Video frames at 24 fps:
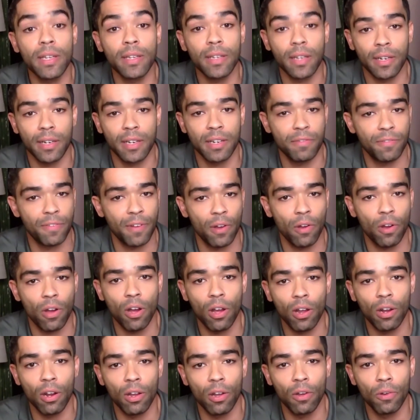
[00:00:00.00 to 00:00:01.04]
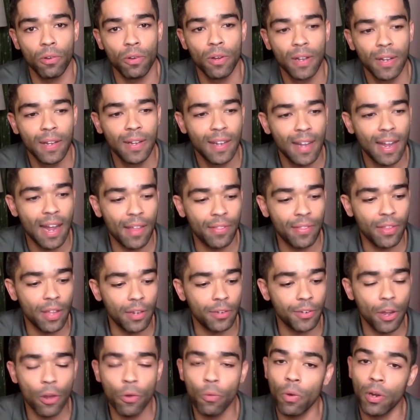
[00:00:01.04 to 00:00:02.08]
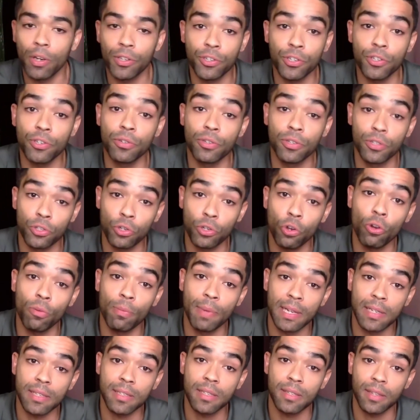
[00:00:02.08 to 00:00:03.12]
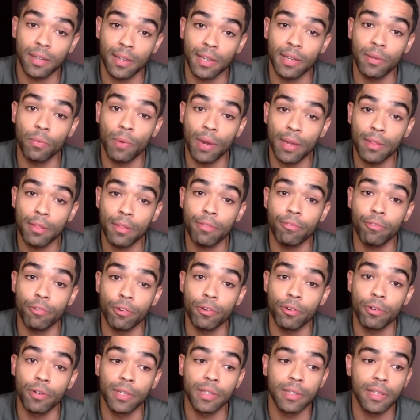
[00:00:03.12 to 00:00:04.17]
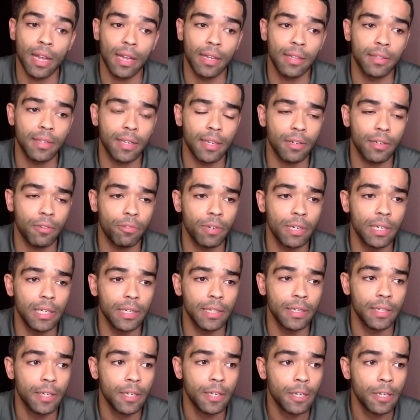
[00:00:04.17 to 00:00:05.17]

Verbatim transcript: and he felt hollow and that no one knew the torments that he went through and and Dick really